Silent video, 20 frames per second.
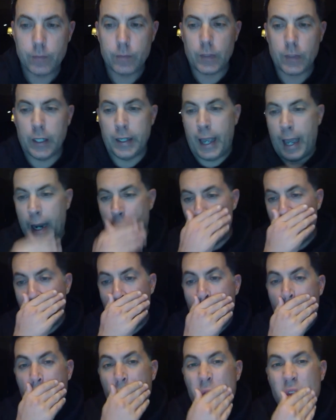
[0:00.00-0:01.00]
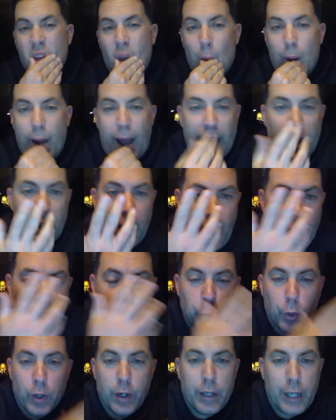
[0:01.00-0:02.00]
again, I mean, I, I just
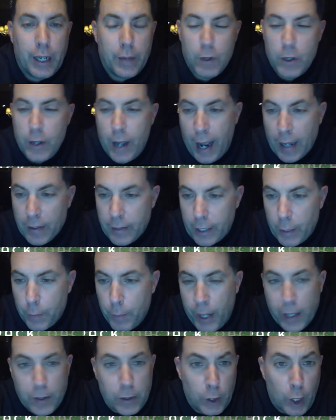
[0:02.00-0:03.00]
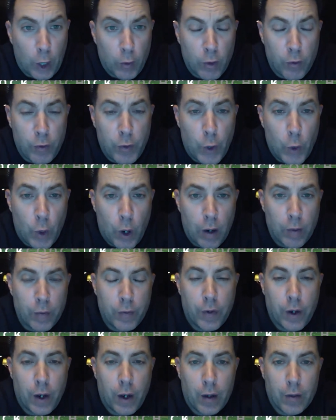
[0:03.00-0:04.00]
wanted to give you guys like a basic overview of
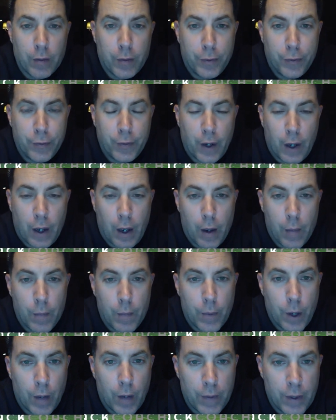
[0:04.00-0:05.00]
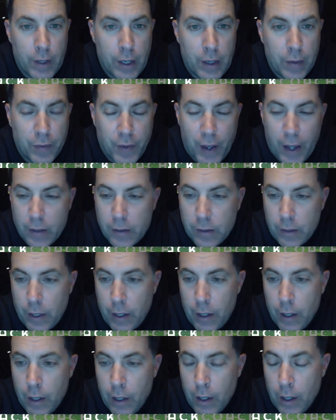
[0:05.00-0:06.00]
of um, of the defense,
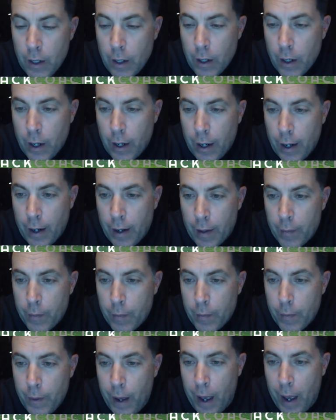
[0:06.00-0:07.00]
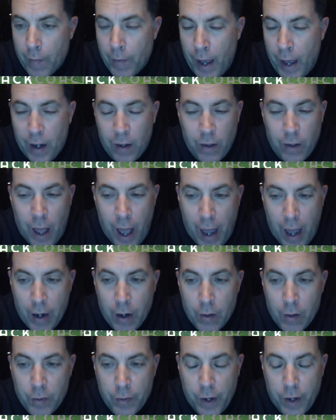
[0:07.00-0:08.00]
and um, I've had a lot
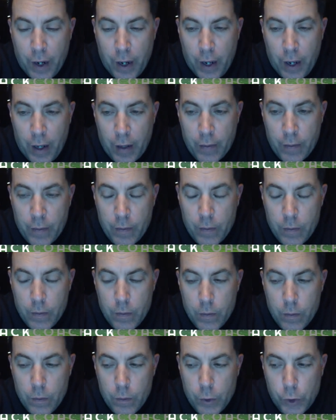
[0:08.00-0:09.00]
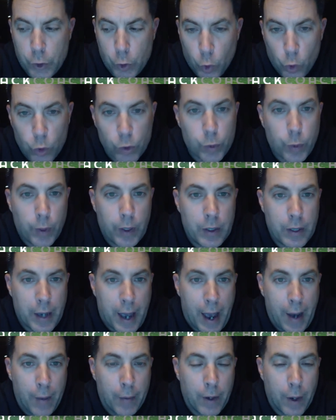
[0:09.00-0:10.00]
of uh, schools reach
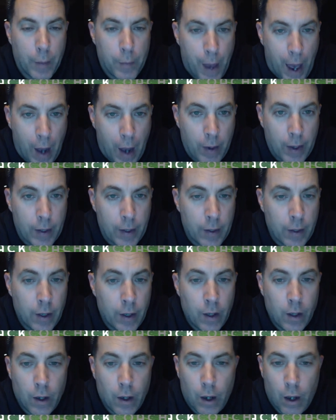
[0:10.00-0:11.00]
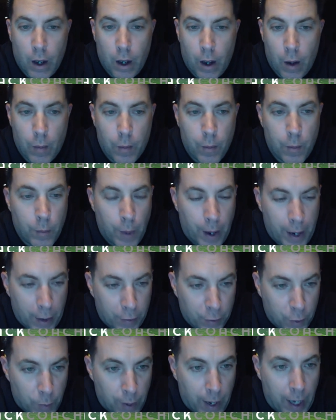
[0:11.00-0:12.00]
out about it. Um, my
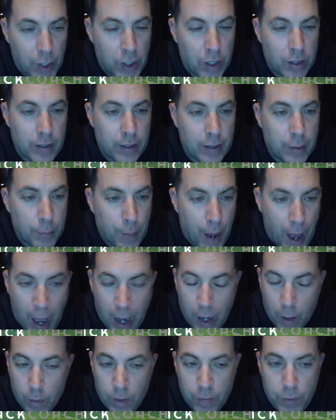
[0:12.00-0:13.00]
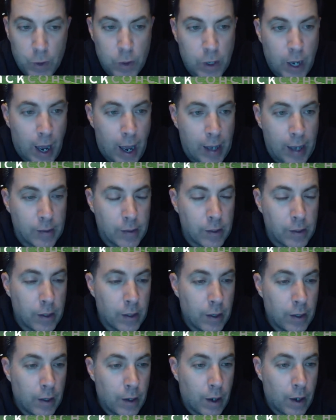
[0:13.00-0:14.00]
information's at the bottom. If you guys,
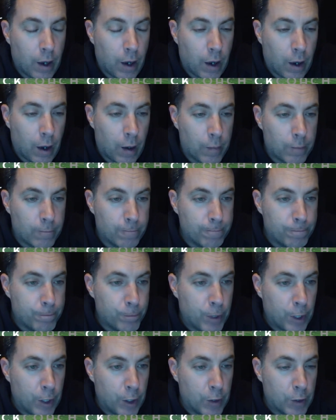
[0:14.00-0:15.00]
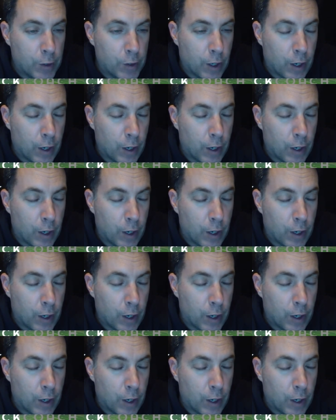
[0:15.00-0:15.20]
um, there's